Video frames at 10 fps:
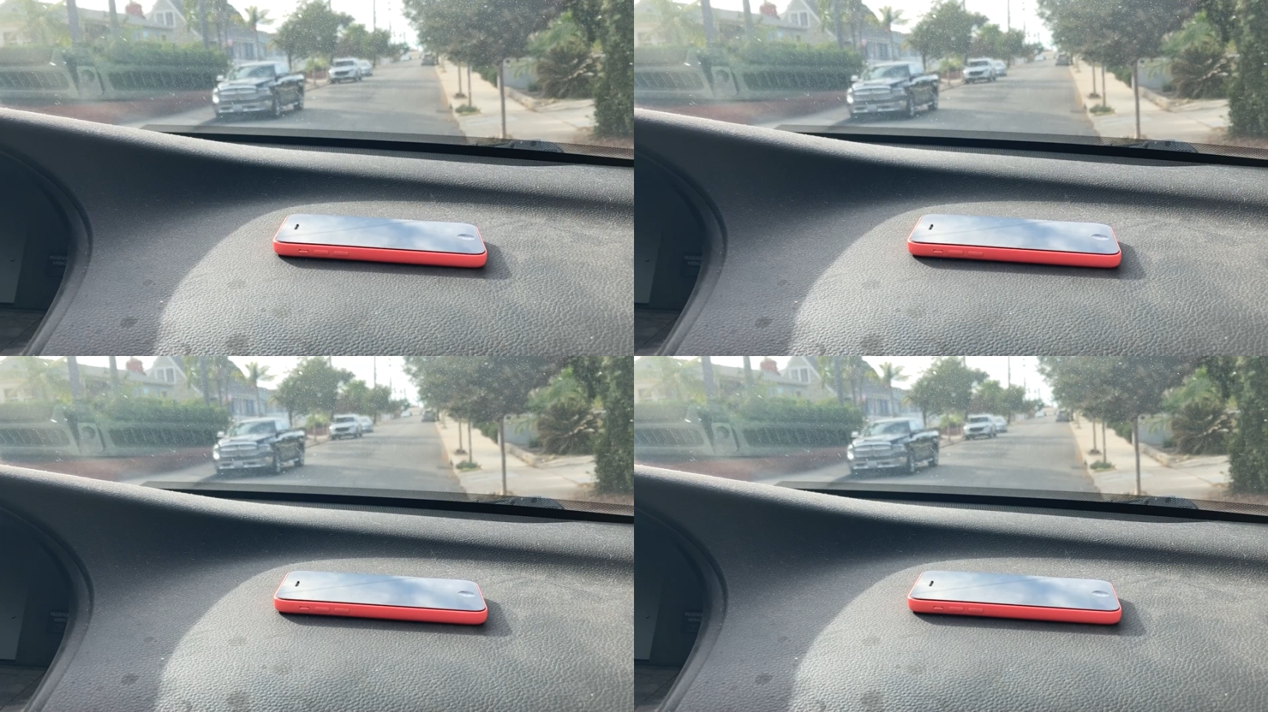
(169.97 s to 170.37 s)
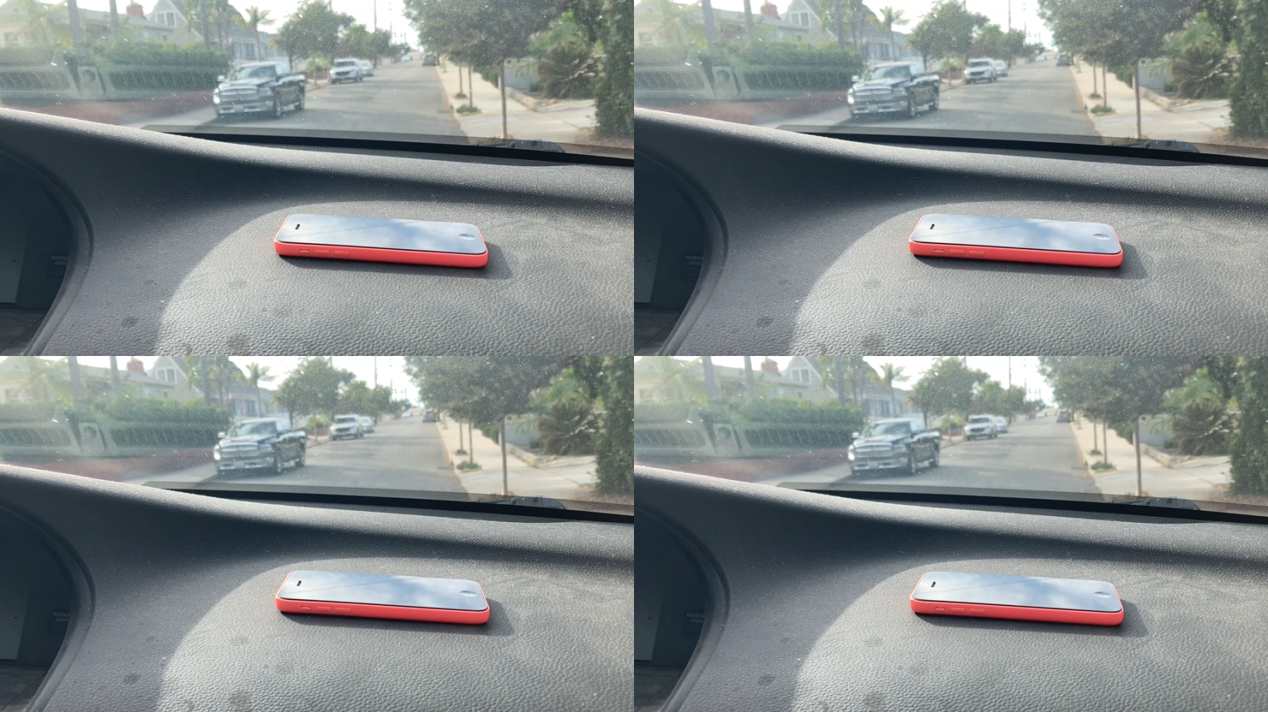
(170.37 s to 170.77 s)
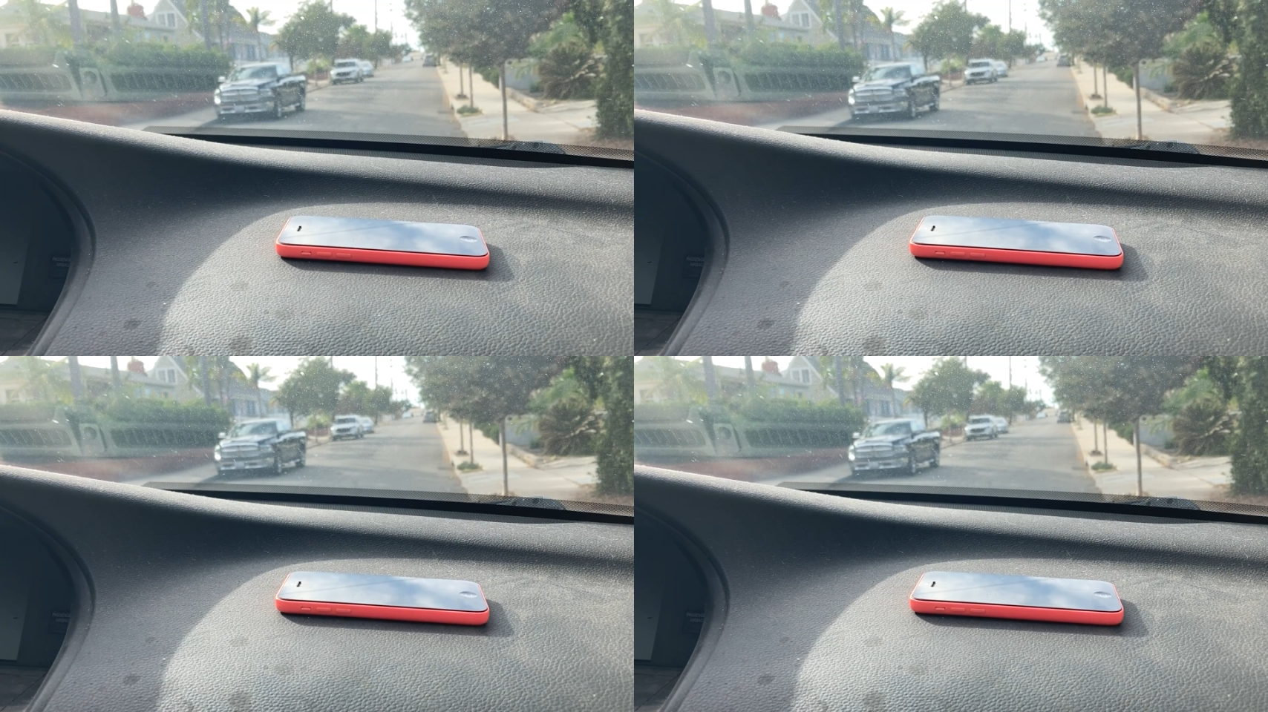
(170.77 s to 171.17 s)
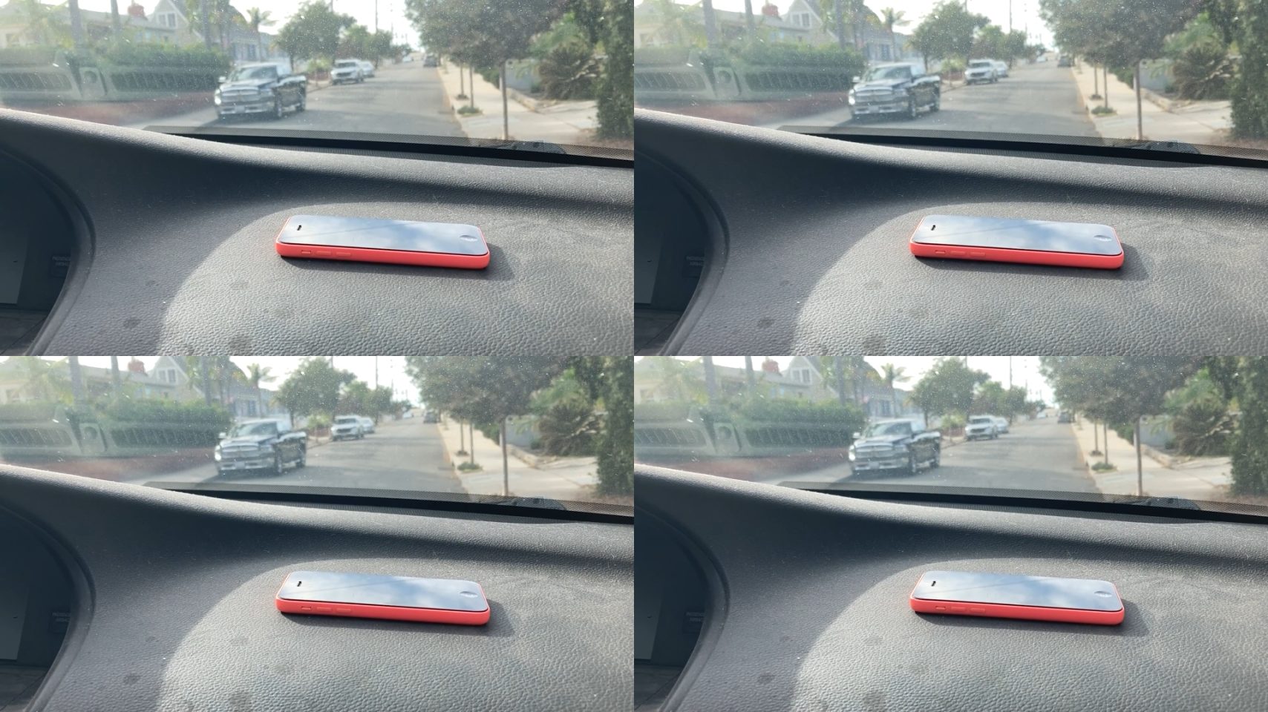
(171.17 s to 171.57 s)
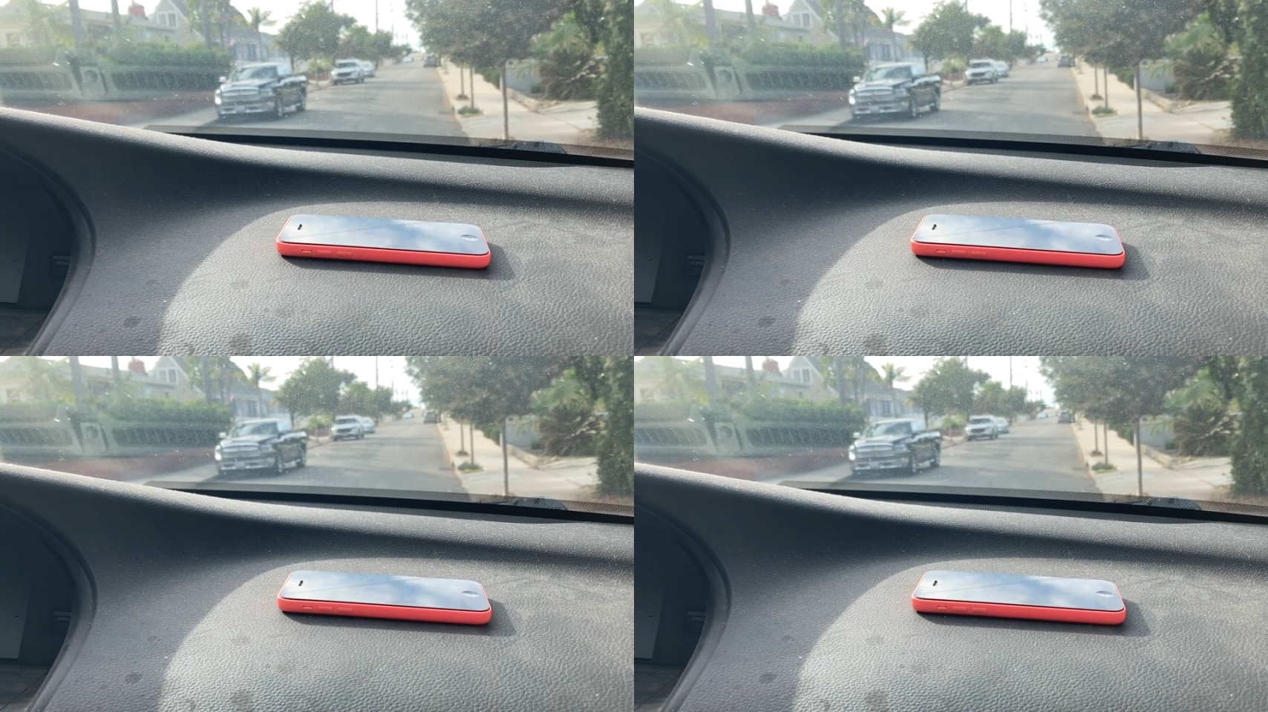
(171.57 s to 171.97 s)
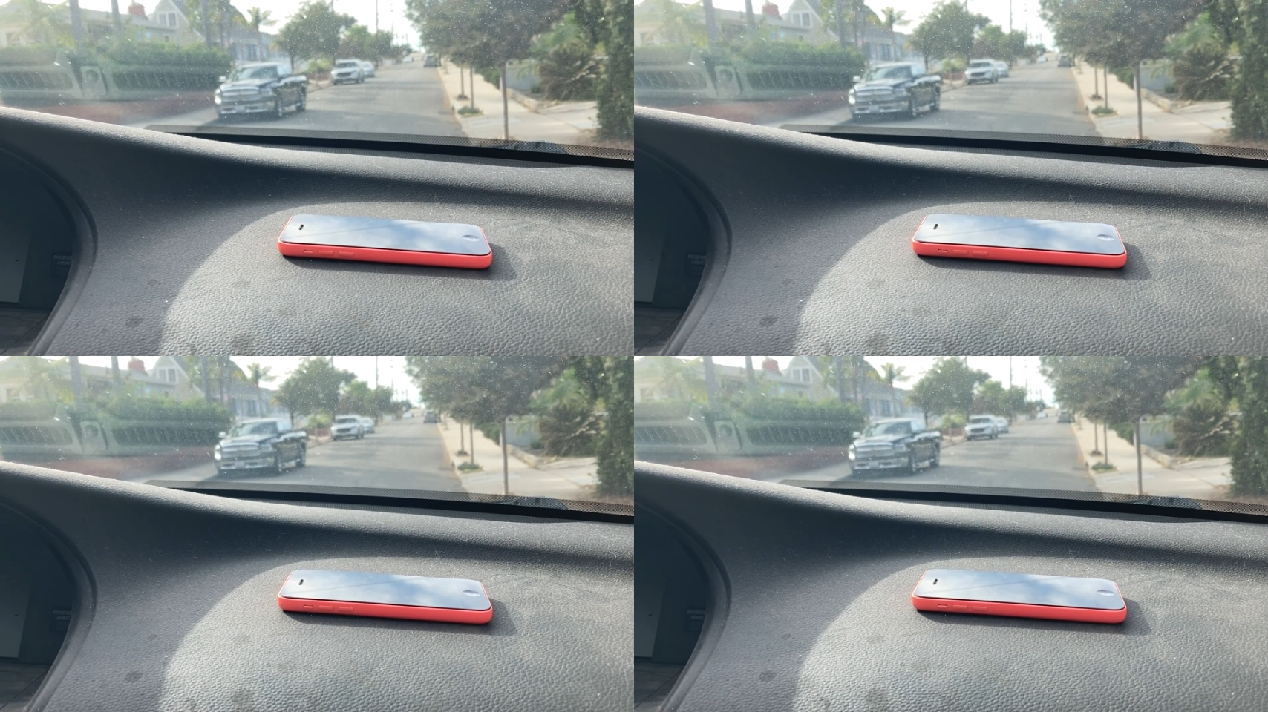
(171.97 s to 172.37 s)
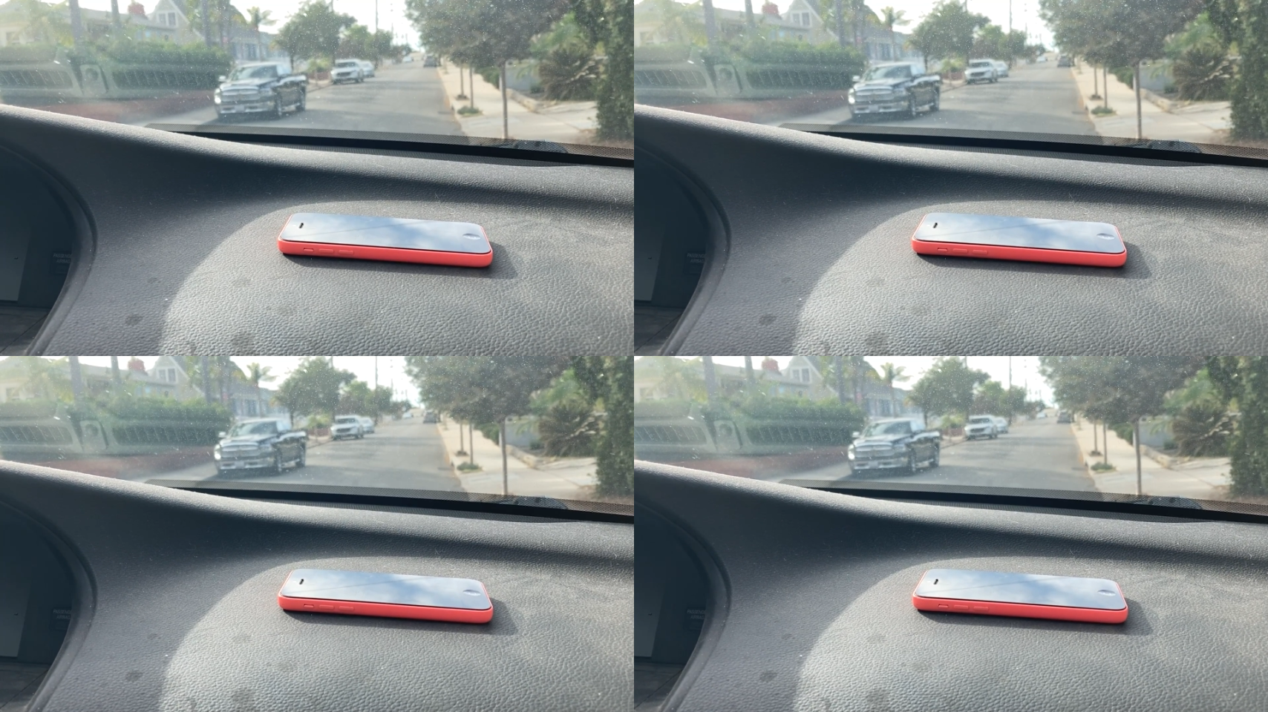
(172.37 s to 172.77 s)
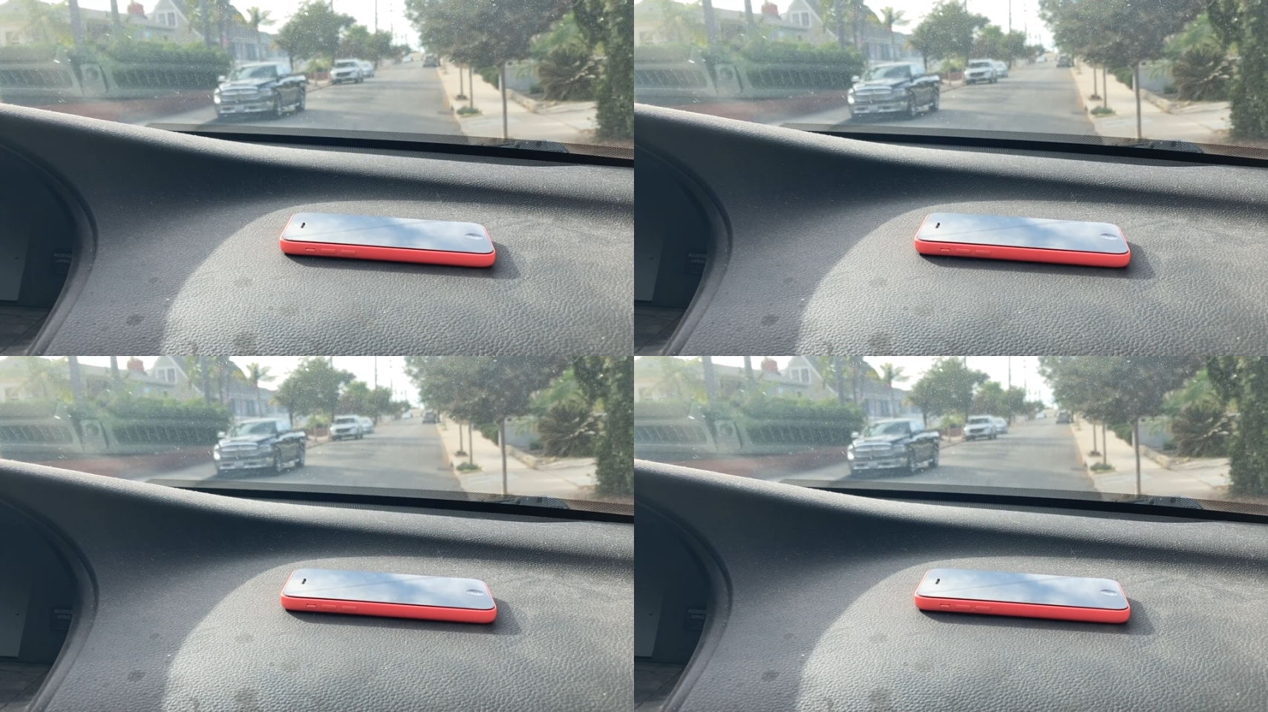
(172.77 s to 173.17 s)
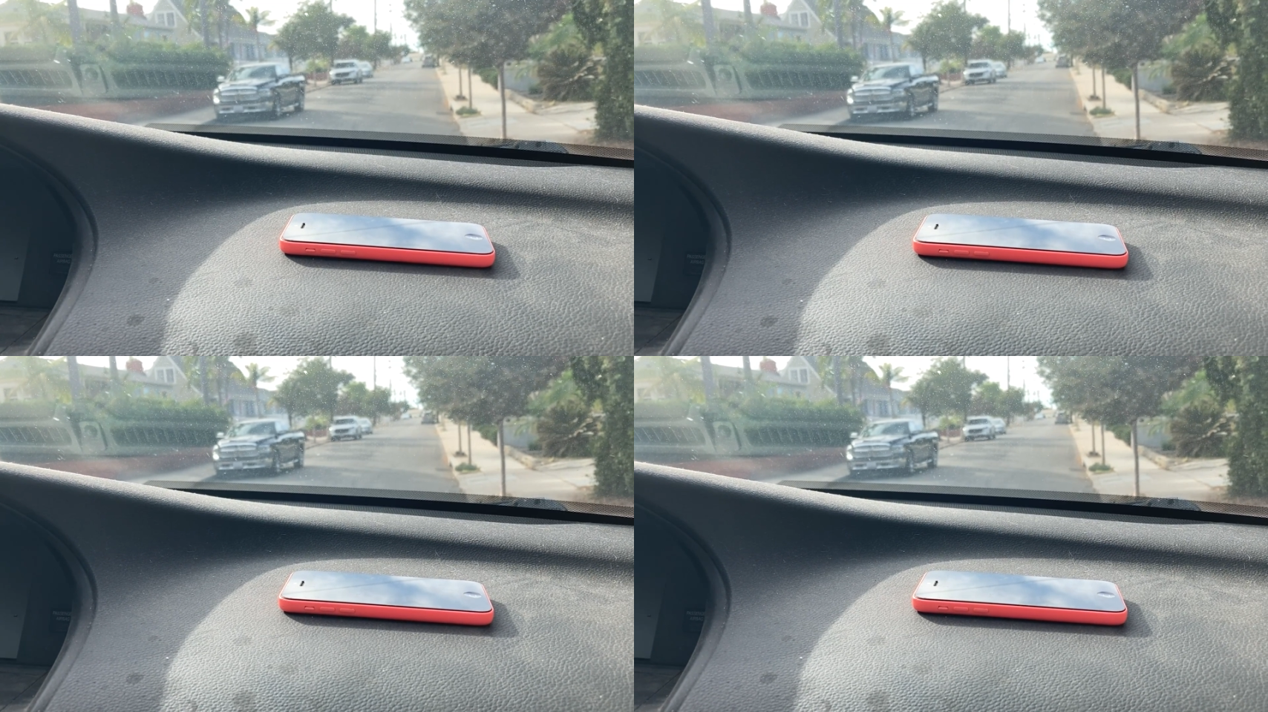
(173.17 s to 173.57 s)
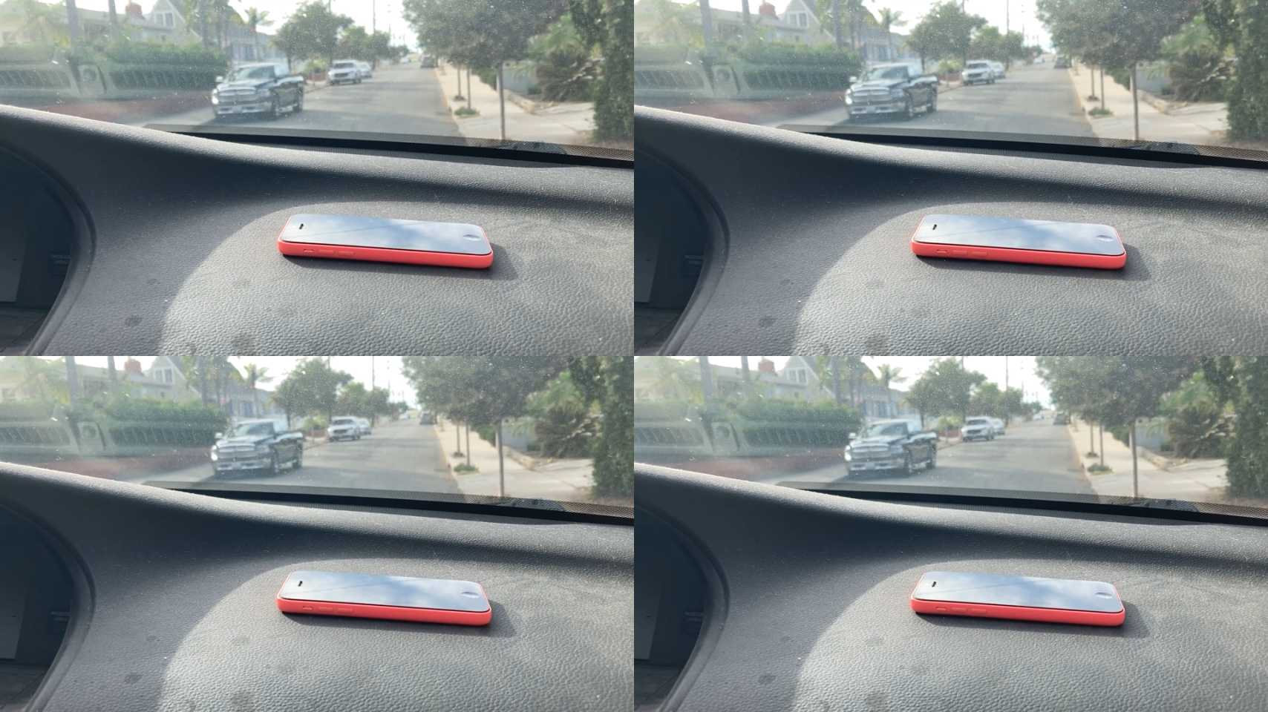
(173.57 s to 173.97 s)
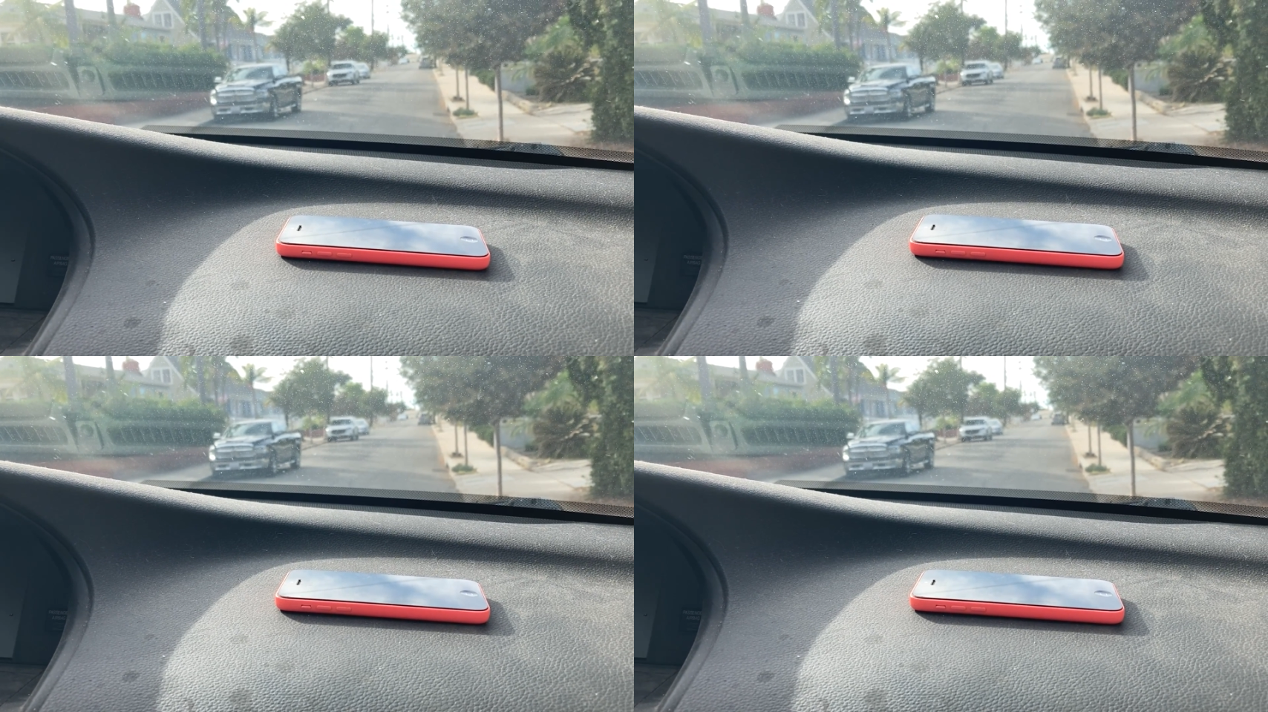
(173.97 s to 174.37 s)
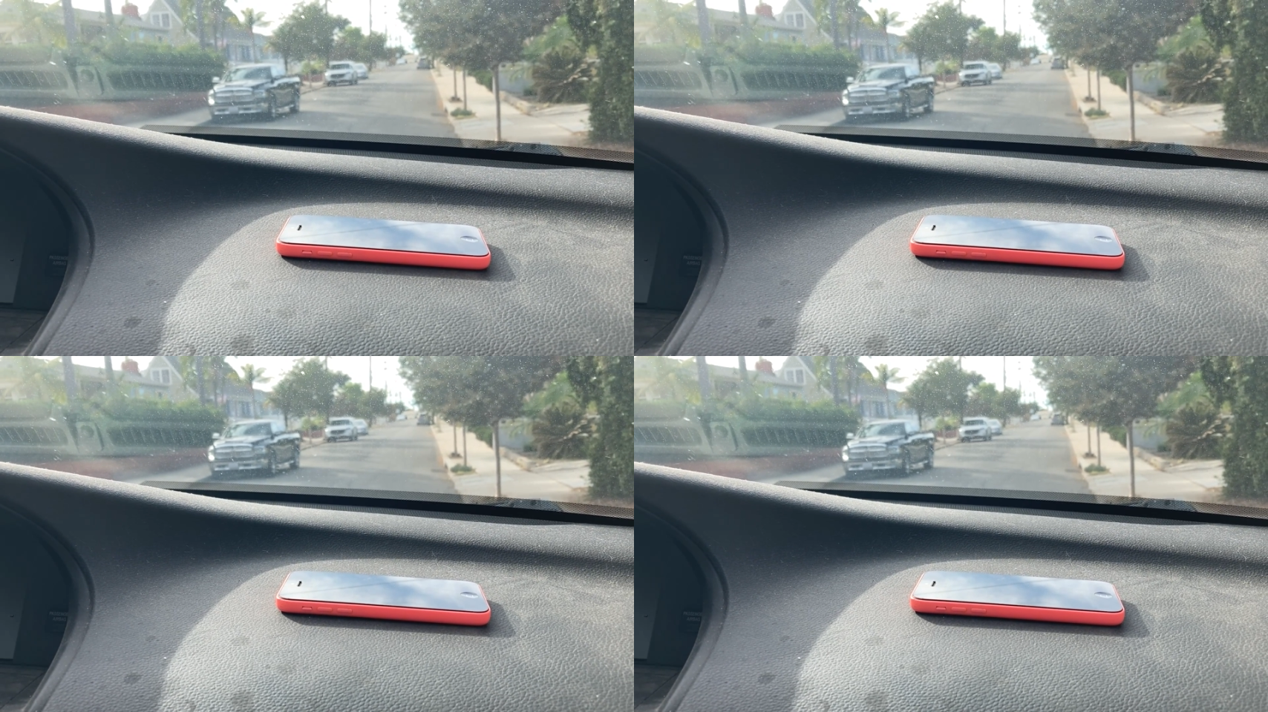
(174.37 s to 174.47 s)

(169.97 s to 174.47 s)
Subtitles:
Nobody's mouth can be seen.